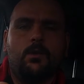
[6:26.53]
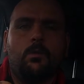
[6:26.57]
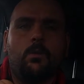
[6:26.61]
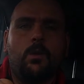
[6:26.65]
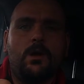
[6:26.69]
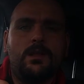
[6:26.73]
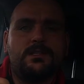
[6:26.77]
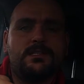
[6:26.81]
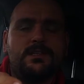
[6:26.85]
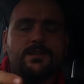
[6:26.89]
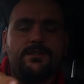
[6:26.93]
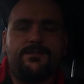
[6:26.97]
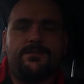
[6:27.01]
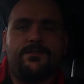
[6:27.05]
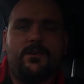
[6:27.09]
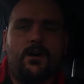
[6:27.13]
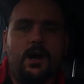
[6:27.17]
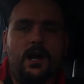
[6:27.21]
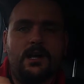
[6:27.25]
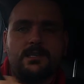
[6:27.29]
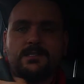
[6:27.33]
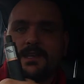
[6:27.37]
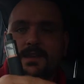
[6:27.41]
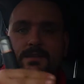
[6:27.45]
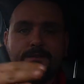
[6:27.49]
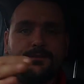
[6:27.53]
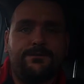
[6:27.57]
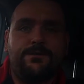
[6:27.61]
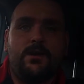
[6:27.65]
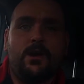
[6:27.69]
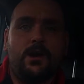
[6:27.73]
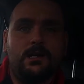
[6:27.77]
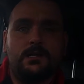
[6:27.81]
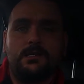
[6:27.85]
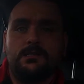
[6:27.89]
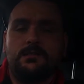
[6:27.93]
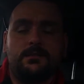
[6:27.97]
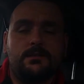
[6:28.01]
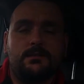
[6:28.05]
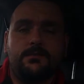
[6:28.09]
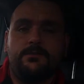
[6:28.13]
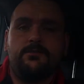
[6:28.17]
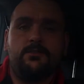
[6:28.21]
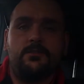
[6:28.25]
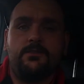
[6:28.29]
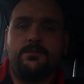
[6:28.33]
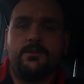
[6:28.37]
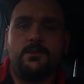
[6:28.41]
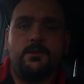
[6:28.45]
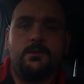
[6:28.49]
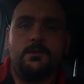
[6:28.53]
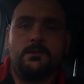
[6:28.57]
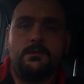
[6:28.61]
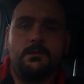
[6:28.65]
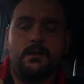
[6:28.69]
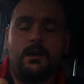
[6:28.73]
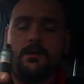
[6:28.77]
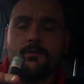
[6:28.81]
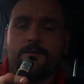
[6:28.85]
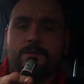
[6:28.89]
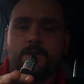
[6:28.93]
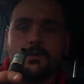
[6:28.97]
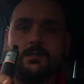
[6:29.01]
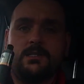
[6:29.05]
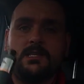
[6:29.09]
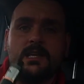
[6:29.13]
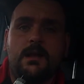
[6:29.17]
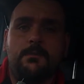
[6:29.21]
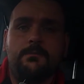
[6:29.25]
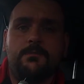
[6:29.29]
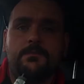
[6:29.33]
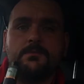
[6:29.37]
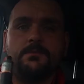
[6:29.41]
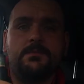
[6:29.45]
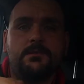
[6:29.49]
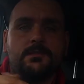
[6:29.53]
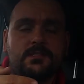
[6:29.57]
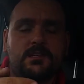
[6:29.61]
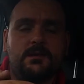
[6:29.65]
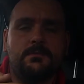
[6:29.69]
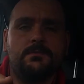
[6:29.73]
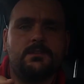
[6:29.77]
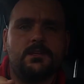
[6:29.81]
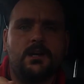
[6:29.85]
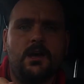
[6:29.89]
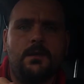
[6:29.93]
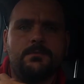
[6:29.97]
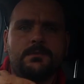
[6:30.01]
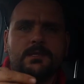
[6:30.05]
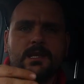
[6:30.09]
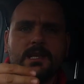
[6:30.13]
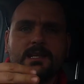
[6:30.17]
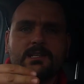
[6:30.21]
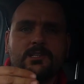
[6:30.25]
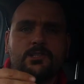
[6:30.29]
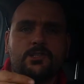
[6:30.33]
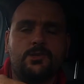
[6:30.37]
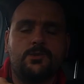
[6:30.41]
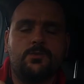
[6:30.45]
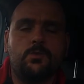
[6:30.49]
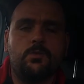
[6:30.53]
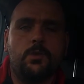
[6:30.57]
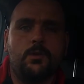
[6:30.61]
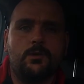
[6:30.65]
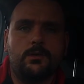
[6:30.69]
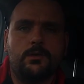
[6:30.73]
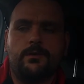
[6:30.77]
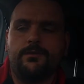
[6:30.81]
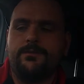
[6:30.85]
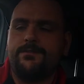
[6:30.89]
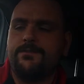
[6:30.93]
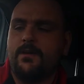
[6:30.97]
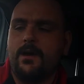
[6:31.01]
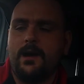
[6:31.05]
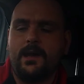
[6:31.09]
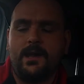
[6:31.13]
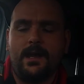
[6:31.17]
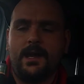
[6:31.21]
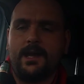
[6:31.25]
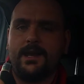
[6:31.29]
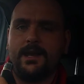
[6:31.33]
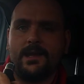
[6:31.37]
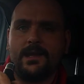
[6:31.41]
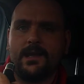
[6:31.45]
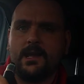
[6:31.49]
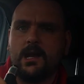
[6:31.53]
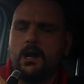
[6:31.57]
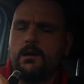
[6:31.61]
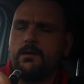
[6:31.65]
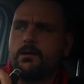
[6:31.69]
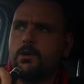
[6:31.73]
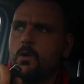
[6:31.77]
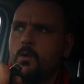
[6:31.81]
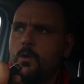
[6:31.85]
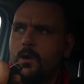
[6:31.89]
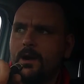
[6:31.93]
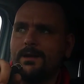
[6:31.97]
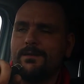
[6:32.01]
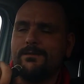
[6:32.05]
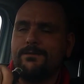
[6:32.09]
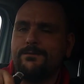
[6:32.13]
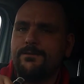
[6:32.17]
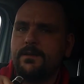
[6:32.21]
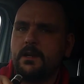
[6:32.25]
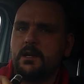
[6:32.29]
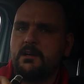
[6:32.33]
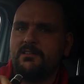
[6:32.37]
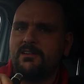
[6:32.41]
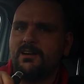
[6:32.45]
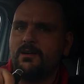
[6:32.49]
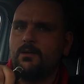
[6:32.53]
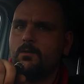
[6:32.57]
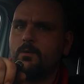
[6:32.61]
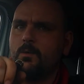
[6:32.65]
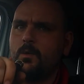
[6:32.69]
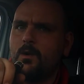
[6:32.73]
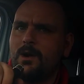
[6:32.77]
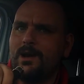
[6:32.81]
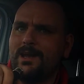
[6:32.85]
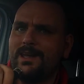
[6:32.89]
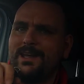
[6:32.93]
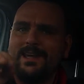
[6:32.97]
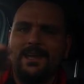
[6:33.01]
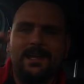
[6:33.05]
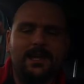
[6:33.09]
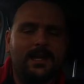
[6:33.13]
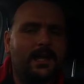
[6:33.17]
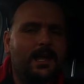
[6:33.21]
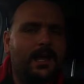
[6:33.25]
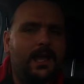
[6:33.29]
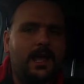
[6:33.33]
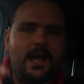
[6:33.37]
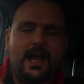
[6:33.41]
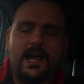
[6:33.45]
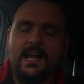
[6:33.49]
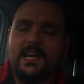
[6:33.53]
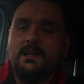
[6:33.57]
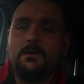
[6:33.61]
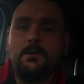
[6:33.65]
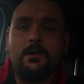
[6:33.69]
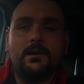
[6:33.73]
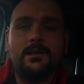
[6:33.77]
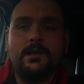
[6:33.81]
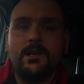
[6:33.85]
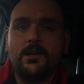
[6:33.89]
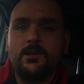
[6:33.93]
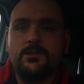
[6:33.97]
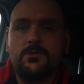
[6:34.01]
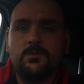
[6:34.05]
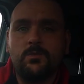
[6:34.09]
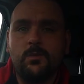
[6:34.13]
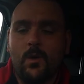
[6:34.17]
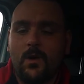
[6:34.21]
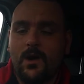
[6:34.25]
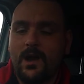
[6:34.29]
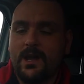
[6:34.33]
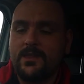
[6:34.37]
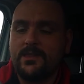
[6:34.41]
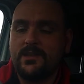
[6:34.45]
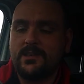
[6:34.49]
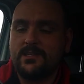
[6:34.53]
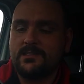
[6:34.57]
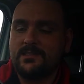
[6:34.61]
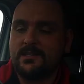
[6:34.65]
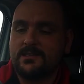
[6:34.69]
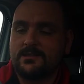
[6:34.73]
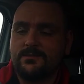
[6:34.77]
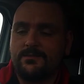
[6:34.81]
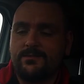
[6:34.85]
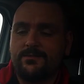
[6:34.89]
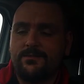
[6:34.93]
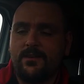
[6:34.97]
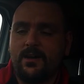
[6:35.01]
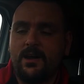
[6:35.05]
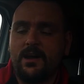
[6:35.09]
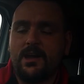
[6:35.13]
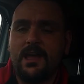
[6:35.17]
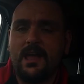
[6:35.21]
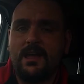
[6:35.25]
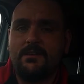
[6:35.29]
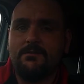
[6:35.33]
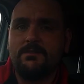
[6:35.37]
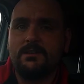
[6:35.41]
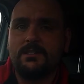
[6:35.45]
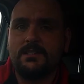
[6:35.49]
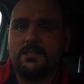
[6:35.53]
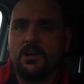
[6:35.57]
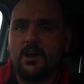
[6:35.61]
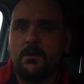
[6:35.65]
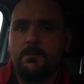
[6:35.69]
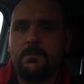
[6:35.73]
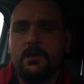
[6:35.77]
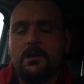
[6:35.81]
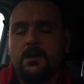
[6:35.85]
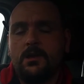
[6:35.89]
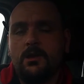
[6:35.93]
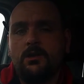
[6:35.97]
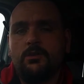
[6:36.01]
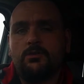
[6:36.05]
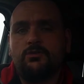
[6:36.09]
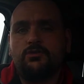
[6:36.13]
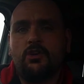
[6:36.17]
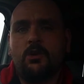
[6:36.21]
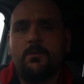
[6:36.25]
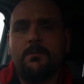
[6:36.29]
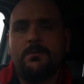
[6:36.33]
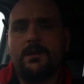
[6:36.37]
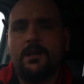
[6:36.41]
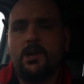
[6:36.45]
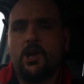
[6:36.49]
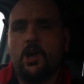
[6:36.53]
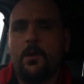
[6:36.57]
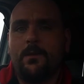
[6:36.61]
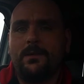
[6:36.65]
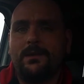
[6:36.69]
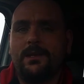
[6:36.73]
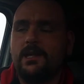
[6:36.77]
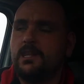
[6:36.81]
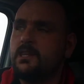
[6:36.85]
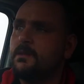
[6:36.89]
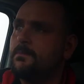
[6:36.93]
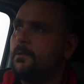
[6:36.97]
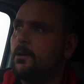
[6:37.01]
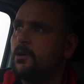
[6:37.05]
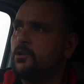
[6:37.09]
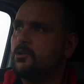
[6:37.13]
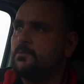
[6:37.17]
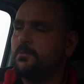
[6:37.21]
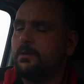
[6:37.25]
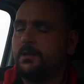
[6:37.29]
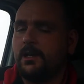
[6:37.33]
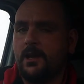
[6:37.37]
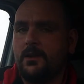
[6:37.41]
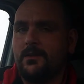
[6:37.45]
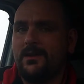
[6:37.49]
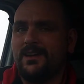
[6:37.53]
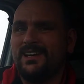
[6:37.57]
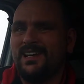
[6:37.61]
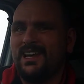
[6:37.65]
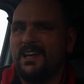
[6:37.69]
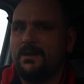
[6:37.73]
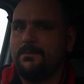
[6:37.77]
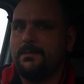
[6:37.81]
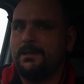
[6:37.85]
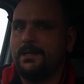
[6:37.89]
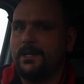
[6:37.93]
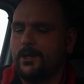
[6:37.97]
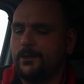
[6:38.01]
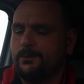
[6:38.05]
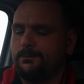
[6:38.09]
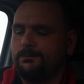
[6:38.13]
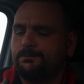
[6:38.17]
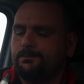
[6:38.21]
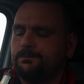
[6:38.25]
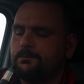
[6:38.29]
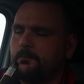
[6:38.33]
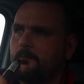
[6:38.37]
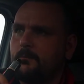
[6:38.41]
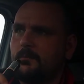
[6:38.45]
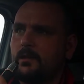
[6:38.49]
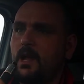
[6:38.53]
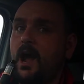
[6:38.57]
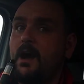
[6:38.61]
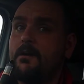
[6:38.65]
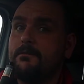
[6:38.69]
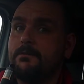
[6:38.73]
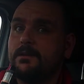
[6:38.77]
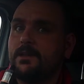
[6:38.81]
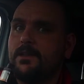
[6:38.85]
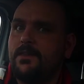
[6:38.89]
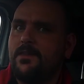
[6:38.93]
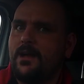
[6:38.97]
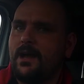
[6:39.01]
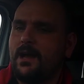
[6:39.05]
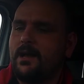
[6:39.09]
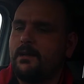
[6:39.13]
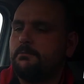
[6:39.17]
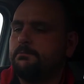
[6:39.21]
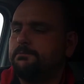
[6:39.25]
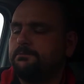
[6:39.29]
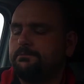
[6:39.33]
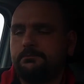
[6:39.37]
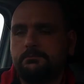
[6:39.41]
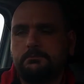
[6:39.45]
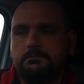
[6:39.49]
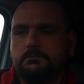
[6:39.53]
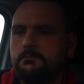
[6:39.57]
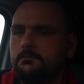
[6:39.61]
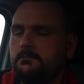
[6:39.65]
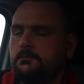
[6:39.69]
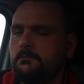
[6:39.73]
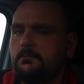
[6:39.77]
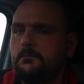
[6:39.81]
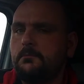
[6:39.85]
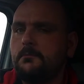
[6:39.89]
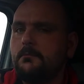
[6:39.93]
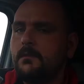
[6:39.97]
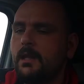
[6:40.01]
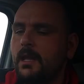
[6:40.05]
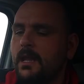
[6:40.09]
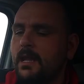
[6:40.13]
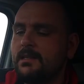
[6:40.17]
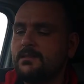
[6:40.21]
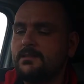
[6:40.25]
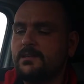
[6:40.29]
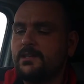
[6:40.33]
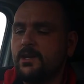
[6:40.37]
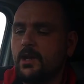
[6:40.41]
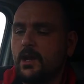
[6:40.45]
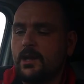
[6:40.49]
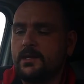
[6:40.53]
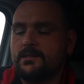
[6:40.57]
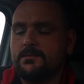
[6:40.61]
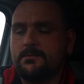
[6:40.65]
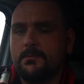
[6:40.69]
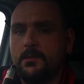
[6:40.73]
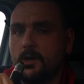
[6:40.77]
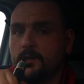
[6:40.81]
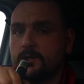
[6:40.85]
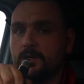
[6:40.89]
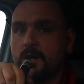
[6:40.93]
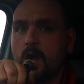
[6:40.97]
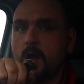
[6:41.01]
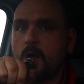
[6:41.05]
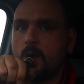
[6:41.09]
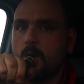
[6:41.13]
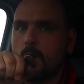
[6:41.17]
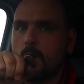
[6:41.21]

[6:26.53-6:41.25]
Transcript: Once it fires for a few attempts, but sometimes it just will not fire, and I can't quite figure out why. Anyone knows why this doesn't fire every time? Drop me a comment in the box below and let me know. Other than that, it's a nice mod.